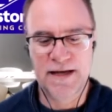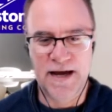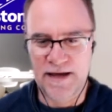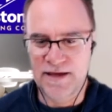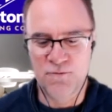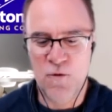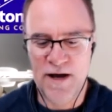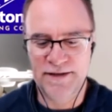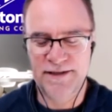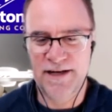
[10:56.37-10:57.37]
and then
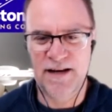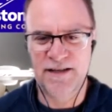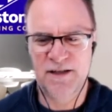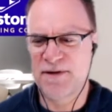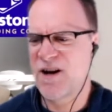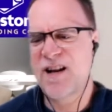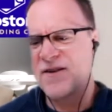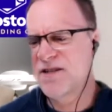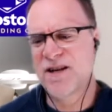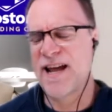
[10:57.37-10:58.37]
one son, just went, "Oh no,
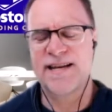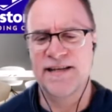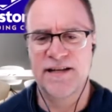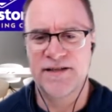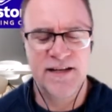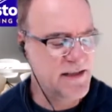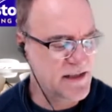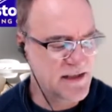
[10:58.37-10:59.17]
he's not ADHD. He's just a